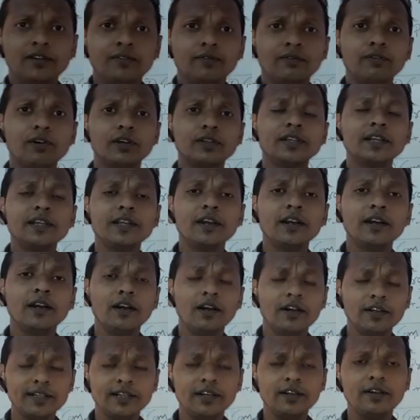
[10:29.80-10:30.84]
for the
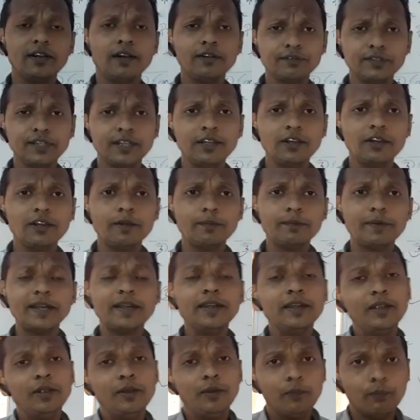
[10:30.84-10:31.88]
of the developer,
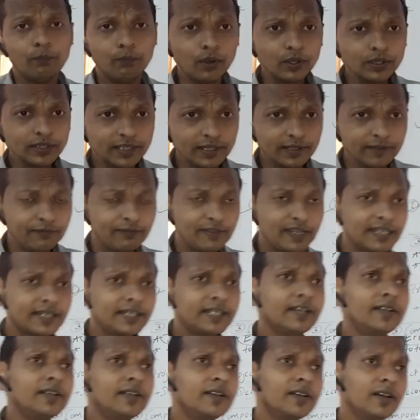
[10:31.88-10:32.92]
both
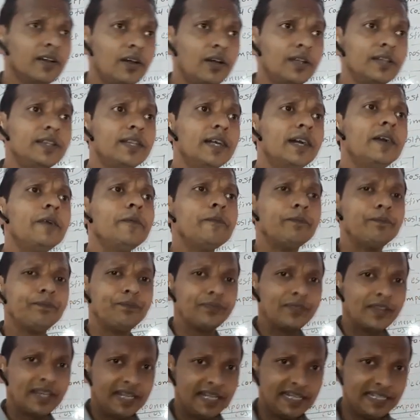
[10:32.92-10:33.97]
affect on the
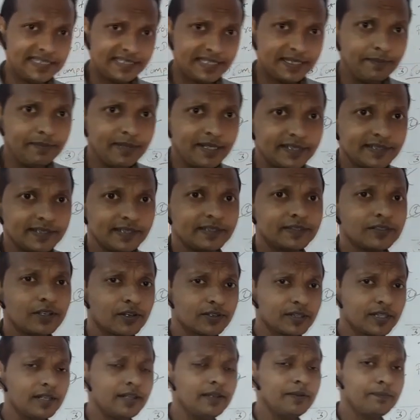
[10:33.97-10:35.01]
estimations or
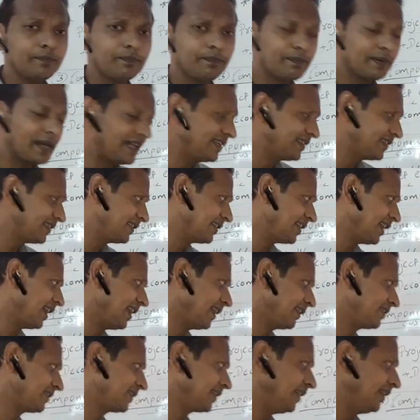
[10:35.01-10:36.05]
the price
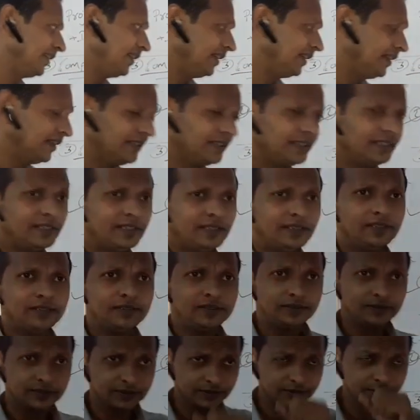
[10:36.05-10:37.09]
charge.
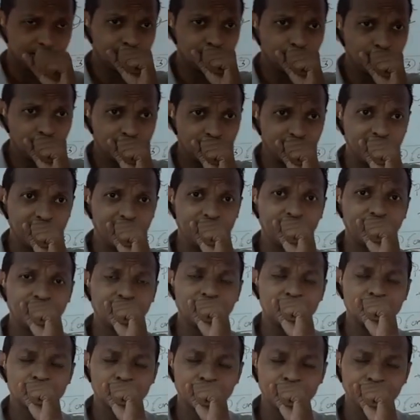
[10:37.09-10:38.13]
So if
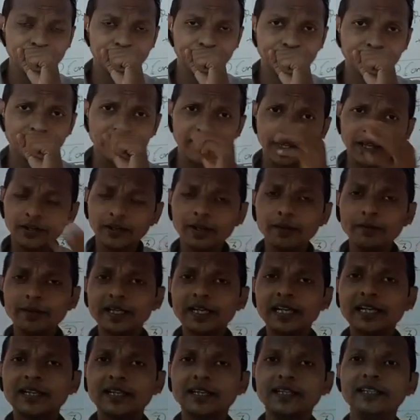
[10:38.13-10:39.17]
the
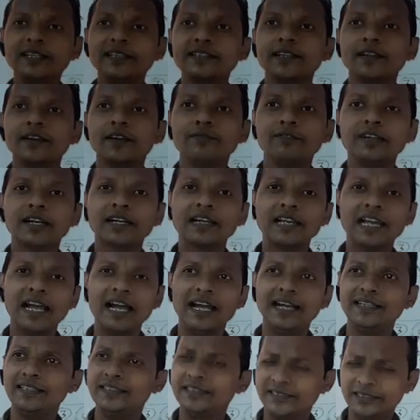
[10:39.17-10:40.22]
economical condition of the
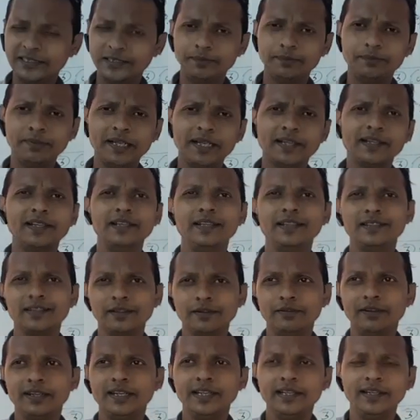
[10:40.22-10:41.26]
client is big, he is a
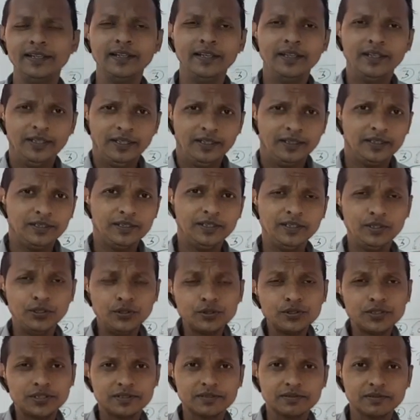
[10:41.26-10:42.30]
very
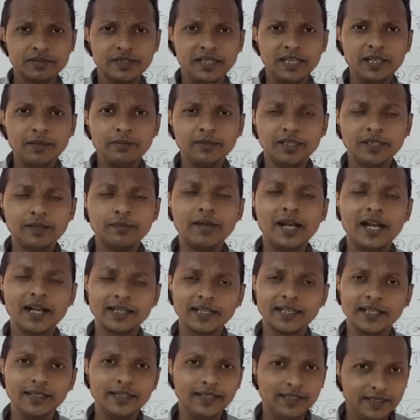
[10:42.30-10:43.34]
huge name in the
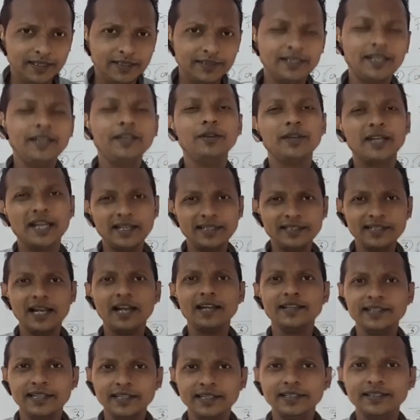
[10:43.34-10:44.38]
market, then you can
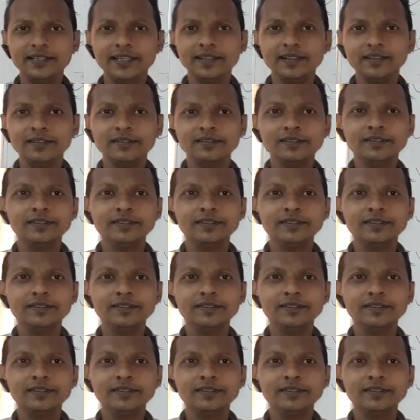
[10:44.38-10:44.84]
charge anything